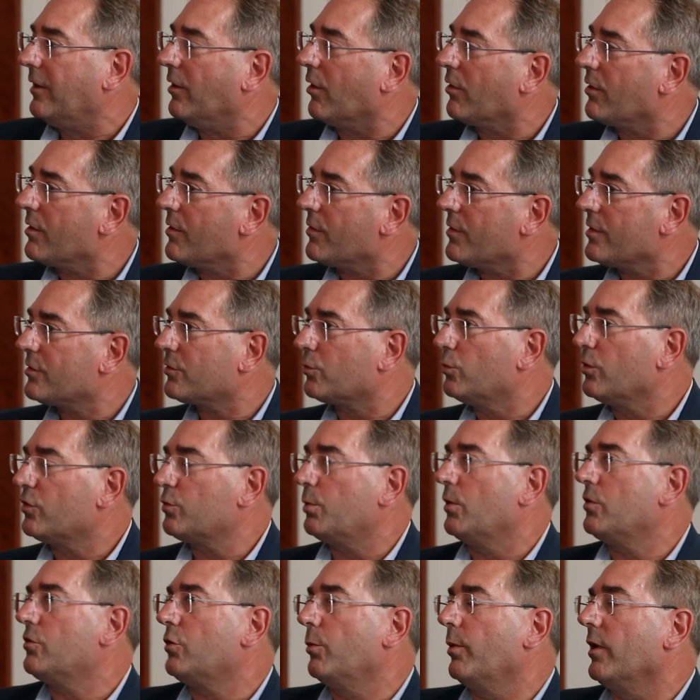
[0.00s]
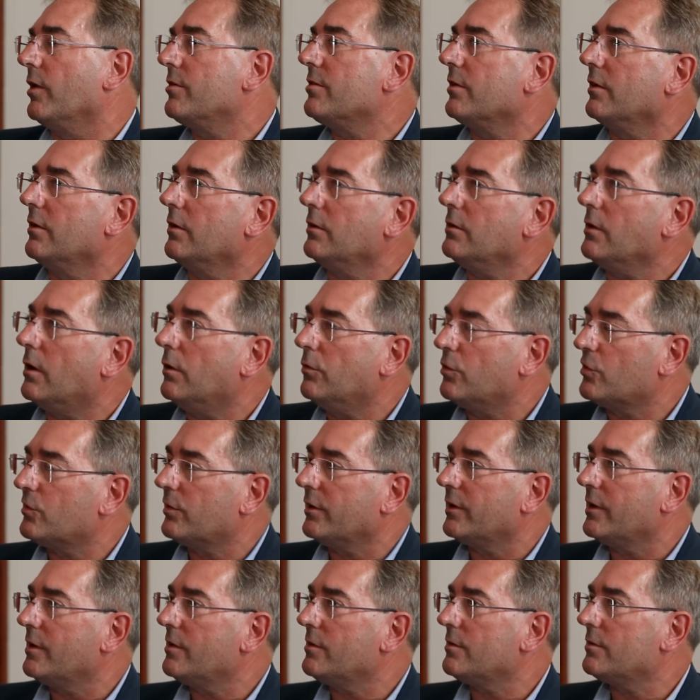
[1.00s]
Now, this responsibility
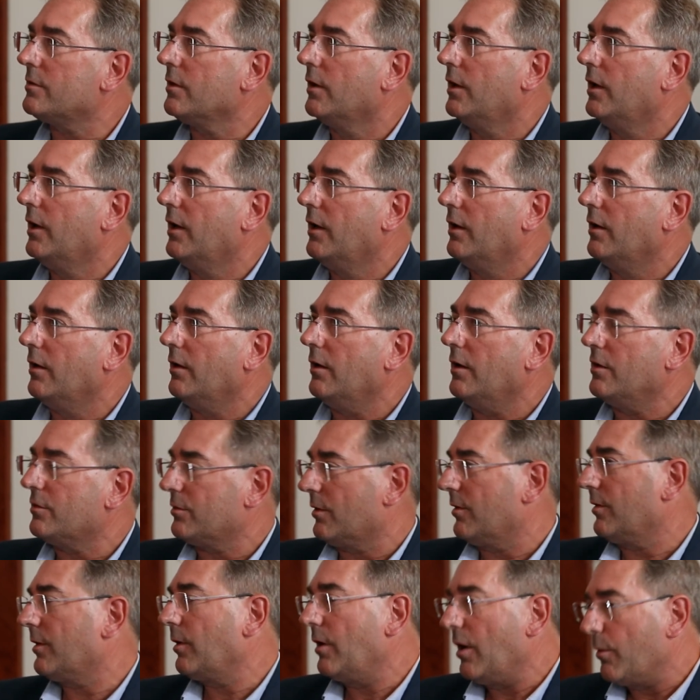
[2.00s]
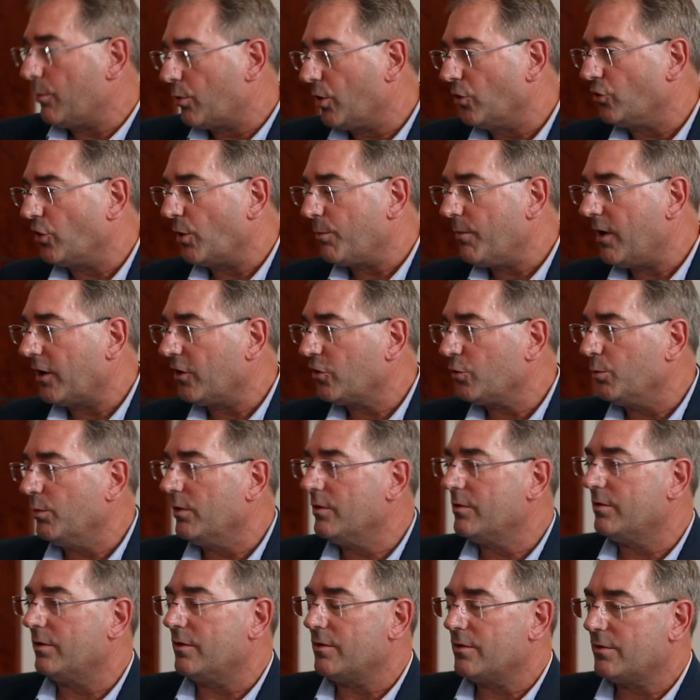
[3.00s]
obviously is project
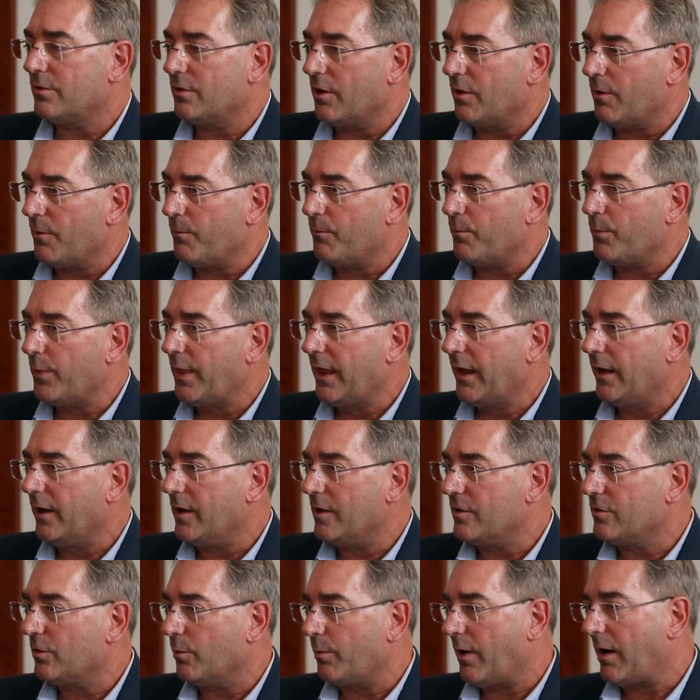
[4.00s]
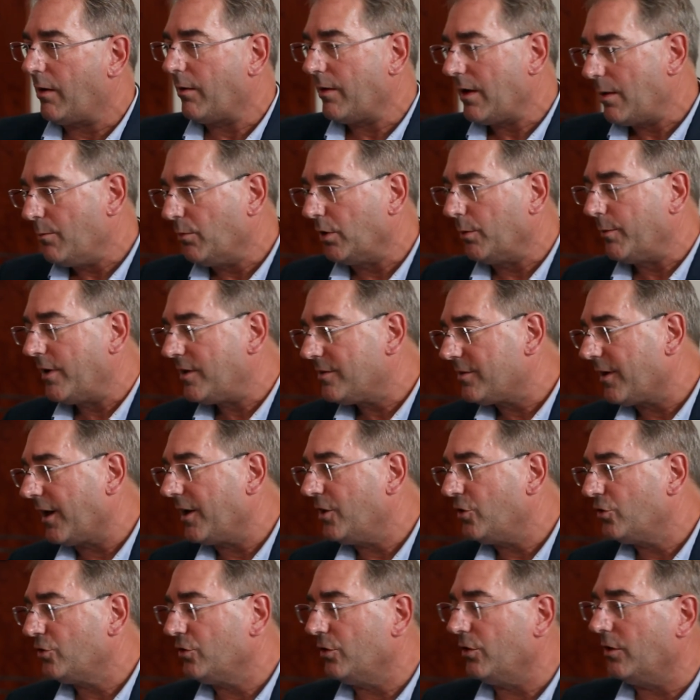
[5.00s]
management. It's about
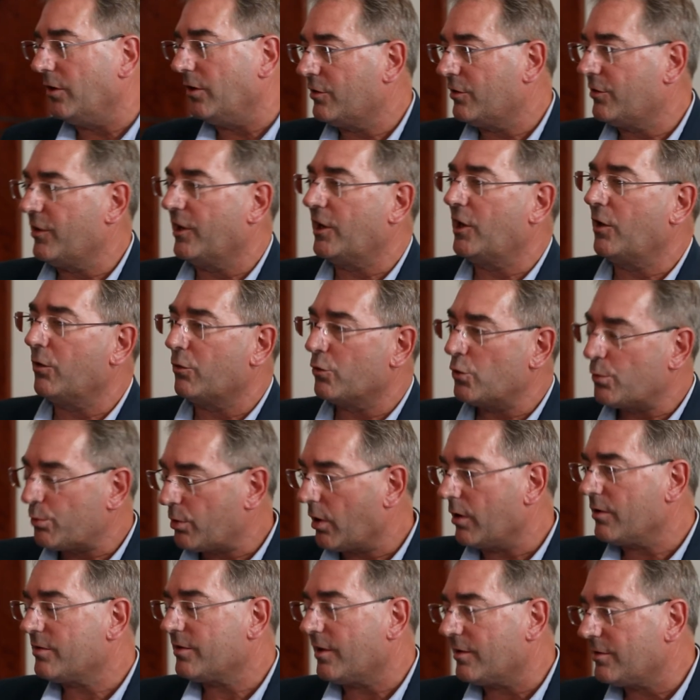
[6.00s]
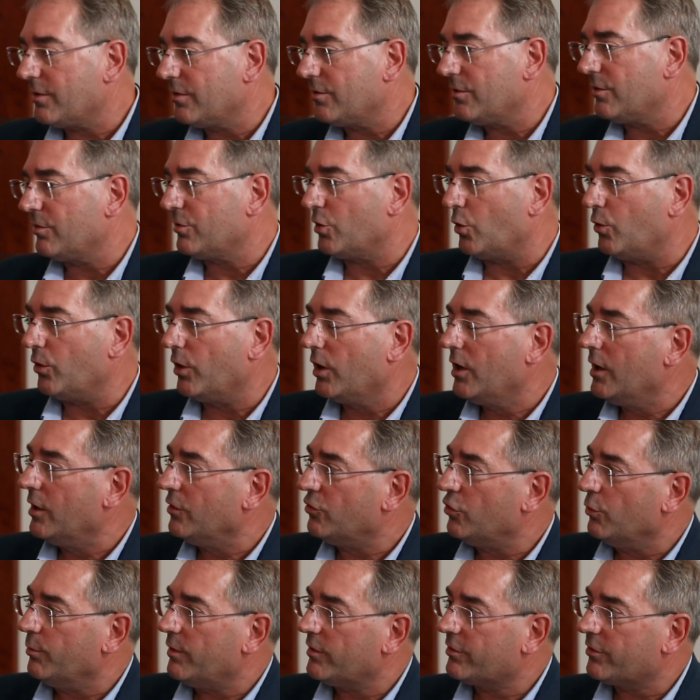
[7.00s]
implementation. thinking through processes and so on.
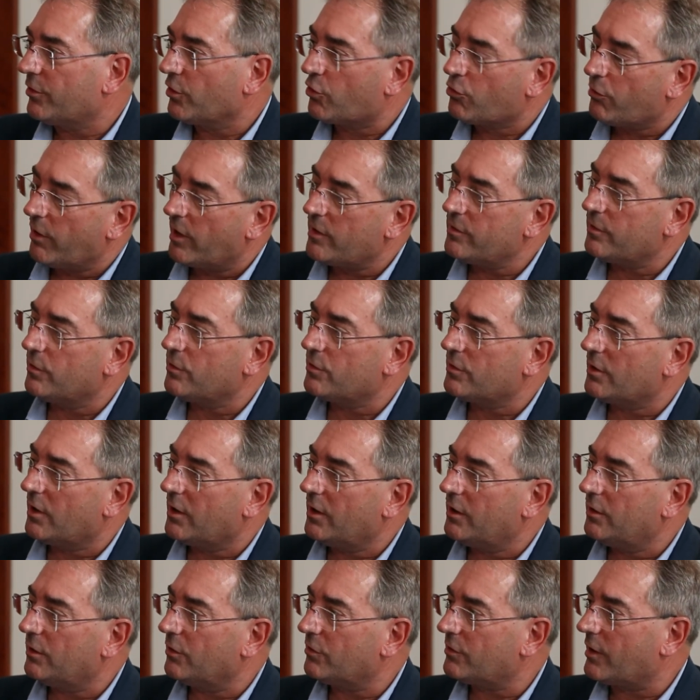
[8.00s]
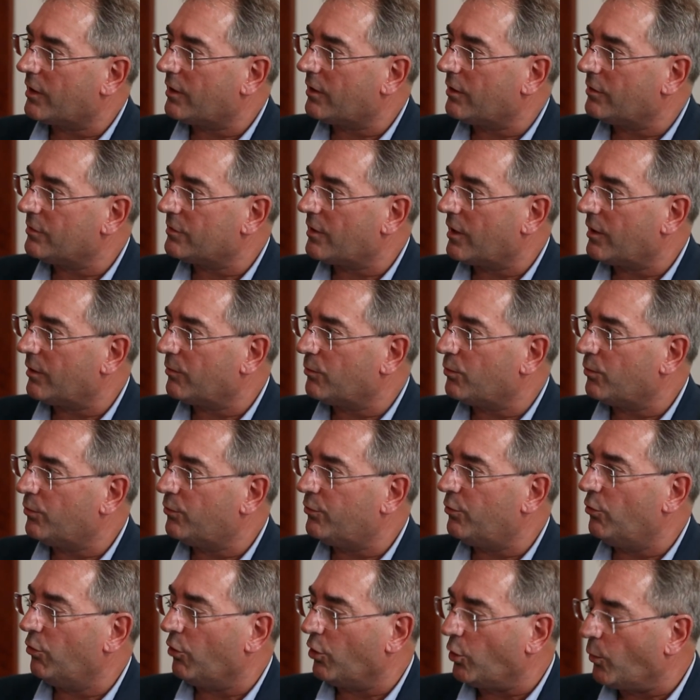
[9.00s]
Do you miss the creative side? Is that
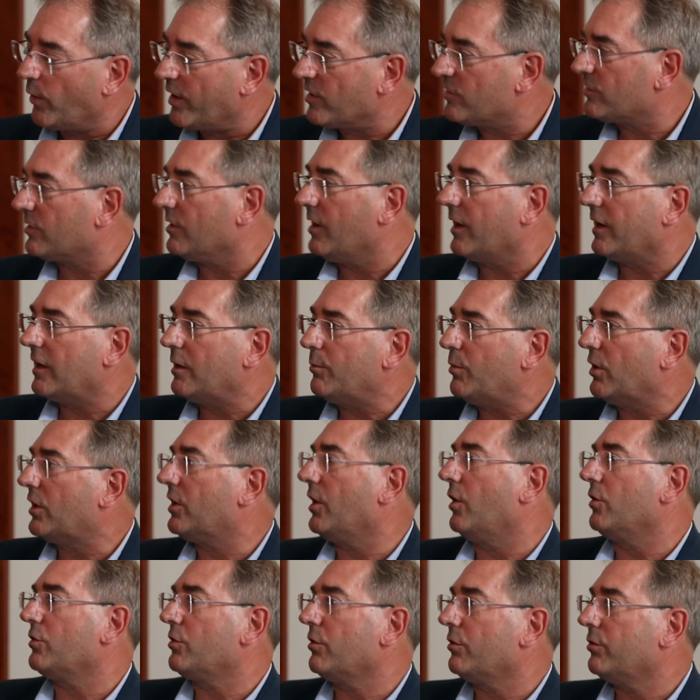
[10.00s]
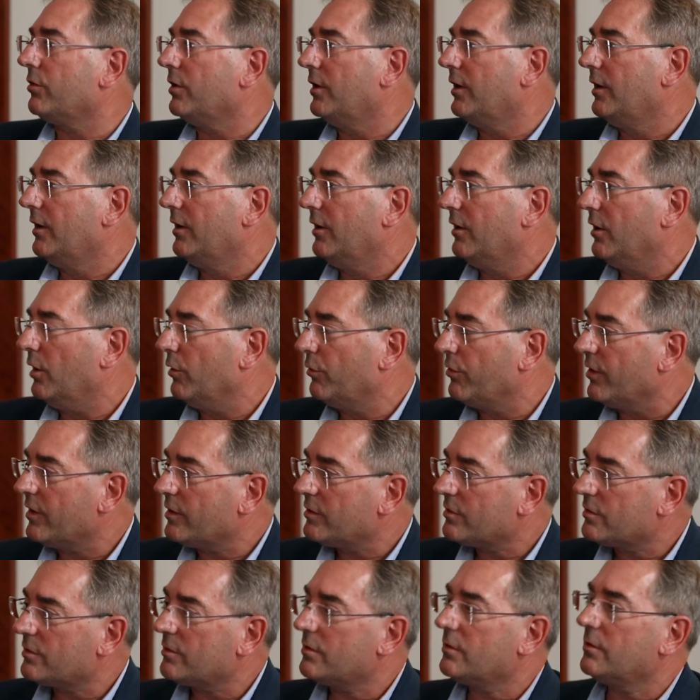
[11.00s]
fallen away slightly because of
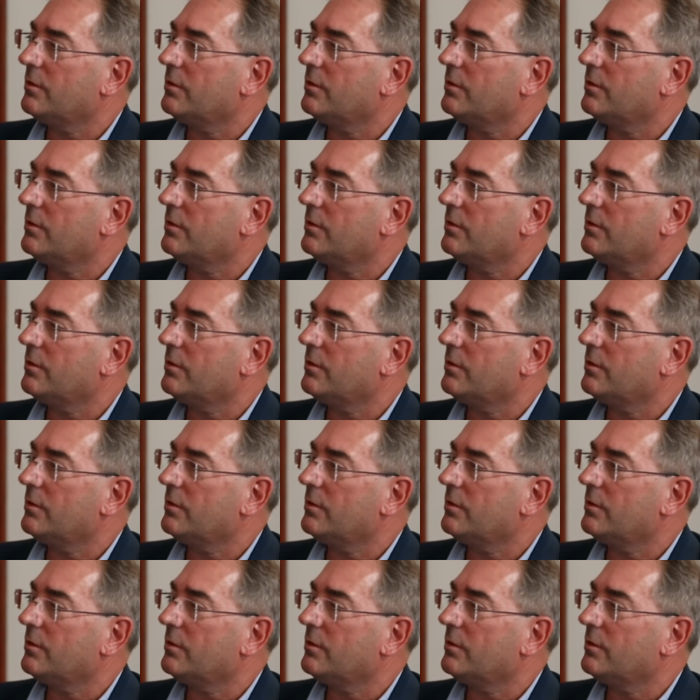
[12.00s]
this?